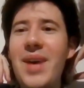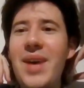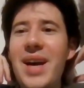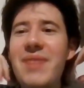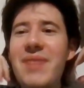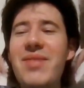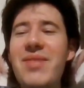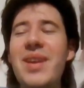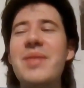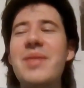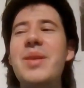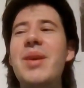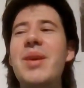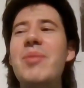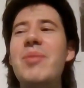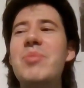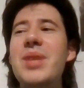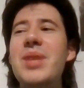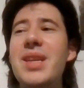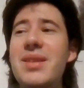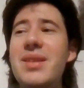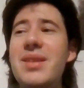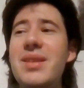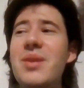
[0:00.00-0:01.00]
I found out
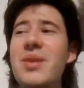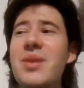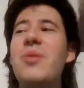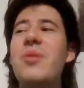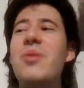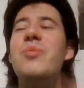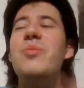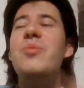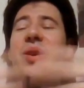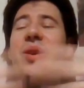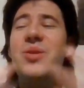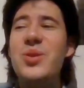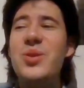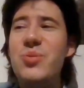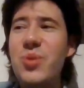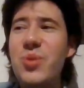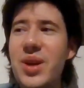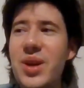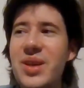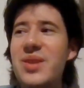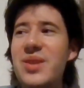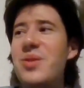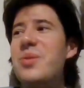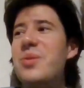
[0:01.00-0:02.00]
that the Coen brothers
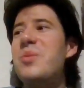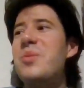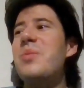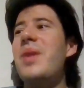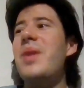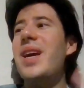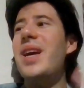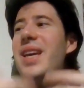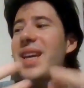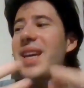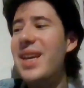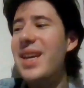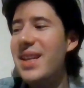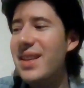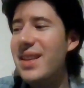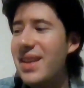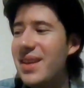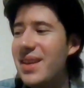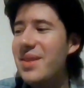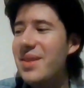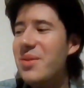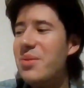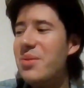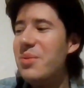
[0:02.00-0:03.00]
wanted to make it
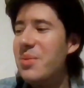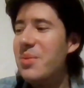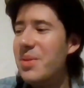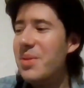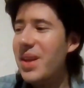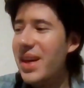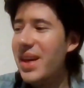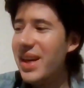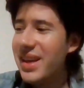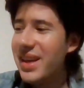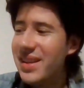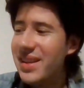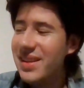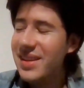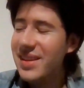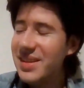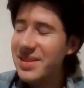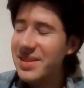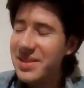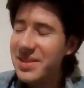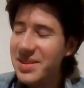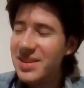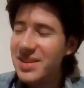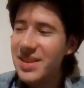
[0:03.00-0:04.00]
into like
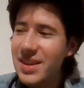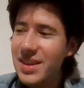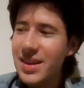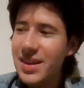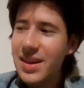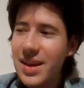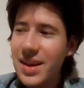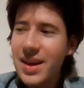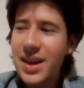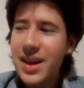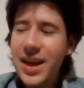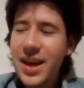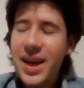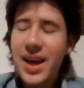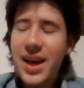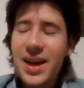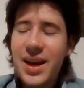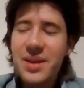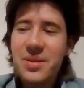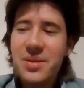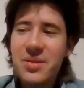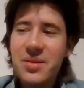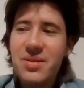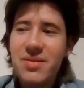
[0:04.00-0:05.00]
this
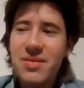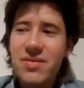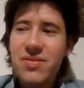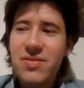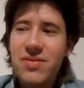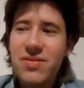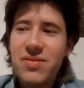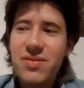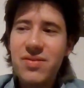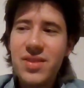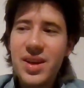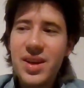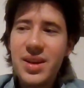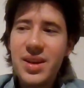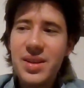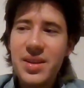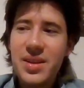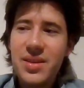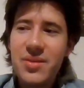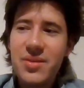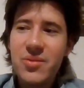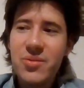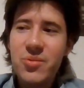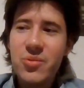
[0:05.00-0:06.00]
kind of
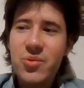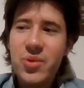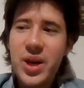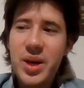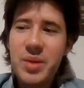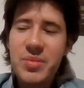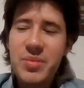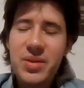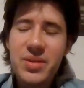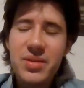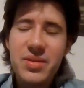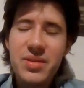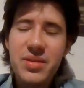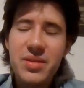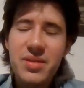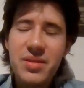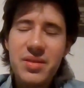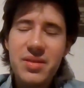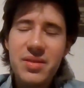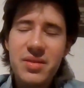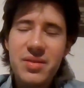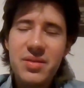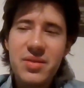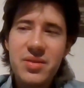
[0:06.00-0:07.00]
Raymond
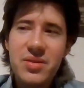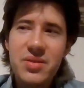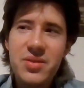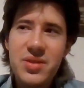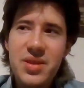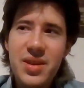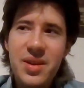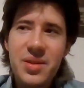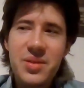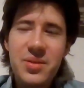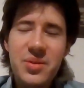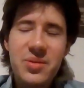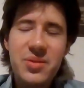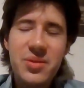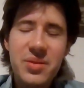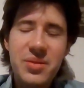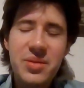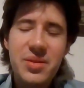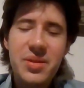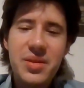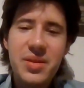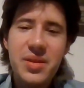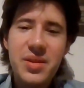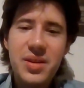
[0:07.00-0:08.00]

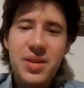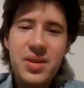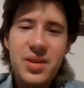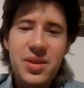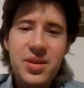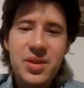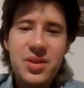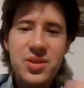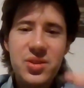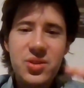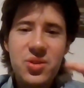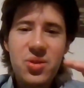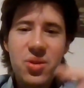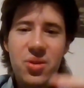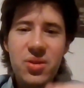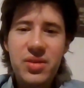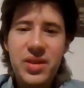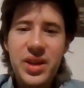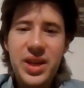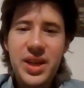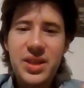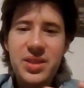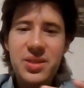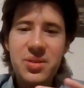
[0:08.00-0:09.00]
Chandler
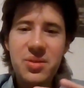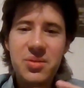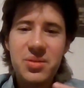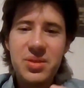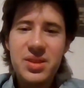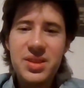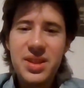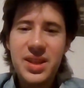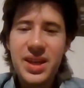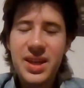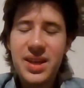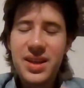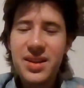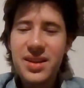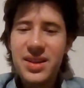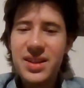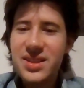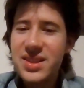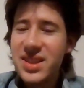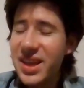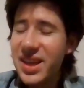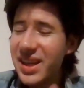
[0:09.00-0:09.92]
story. So it's like a